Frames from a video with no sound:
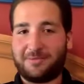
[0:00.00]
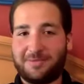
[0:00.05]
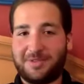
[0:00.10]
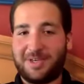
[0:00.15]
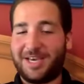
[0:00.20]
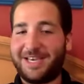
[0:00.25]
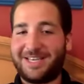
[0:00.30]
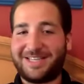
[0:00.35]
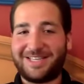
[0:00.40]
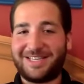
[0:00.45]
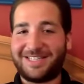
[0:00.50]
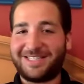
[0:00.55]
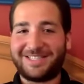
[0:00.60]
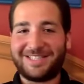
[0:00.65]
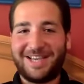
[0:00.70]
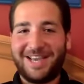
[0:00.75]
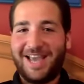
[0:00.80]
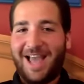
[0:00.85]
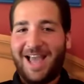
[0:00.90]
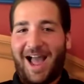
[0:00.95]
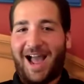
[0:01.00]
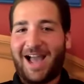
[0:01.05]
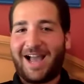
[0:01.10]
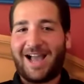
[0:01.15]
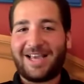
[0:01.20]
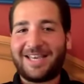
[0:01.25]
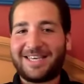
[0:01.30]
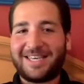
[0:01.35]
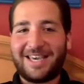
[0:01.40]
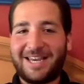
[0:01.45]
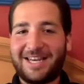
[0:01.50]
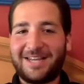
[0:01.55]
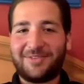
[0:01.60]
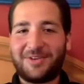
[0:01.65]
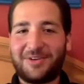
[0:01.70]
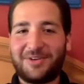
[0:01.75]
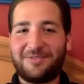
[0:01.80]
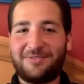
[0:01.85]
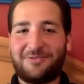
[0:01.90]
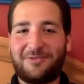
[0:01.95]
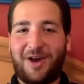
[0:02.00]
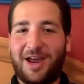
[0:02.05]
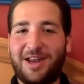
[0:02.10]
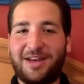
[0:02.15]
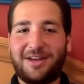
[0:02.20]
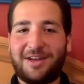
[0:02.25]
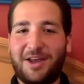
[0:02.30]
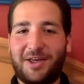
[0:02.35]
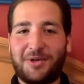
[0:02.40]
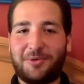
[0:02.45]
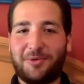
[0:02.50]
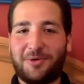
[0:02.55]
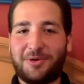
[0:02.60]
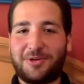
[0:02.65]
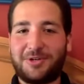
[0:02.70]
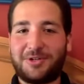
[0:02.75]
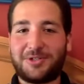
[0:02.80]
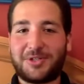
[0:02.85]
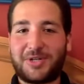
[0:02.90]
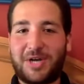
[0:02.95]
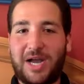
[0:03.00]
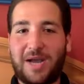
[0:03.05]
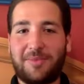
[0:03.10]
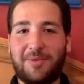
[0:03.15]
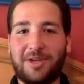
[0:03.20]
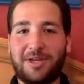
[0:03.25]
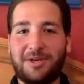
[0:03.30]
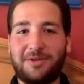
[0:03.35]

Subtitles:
I can't even find another word to describe it.